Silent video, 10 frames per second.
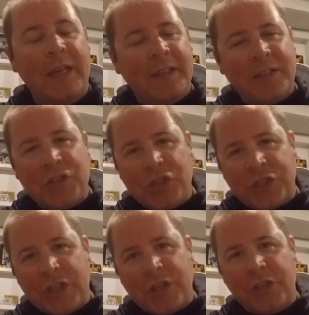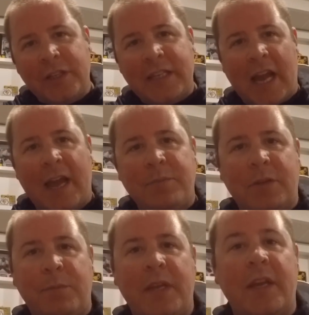This is just a good time
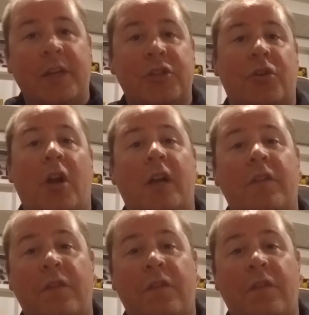to be a truck